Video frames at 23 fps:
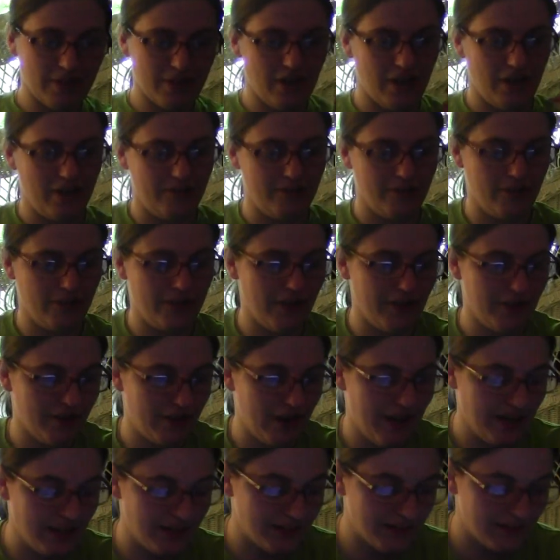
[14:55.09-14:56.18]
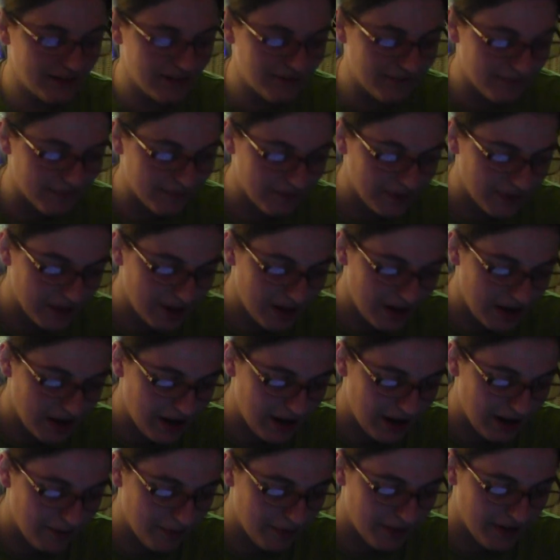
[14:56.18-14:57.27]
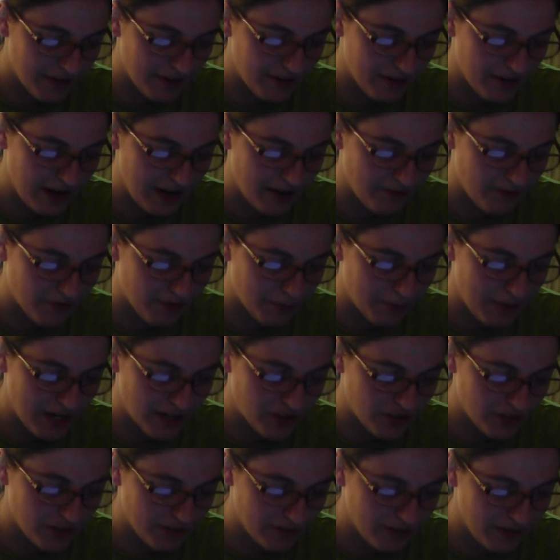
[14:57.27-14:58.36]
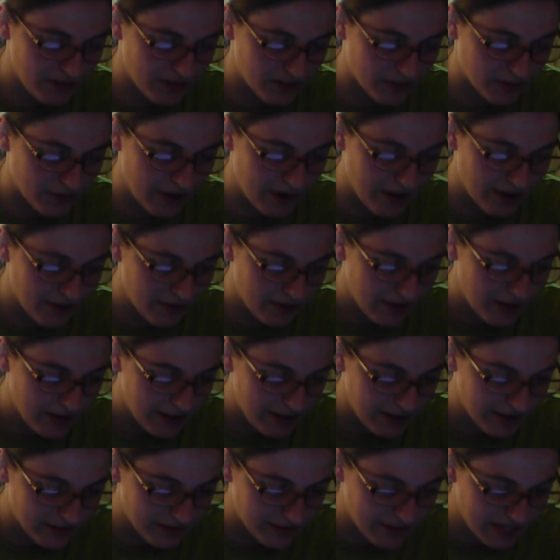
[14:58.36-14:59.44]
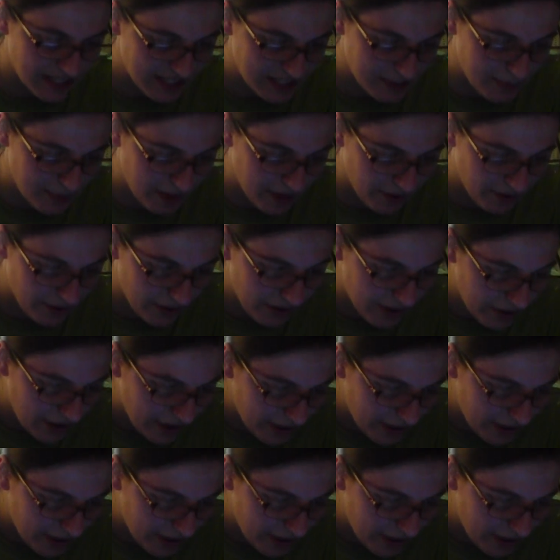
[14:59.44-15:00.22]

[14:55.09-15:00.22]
for Thunder Knights. Thunder Knight Formation. It's a rare. It's a set spell.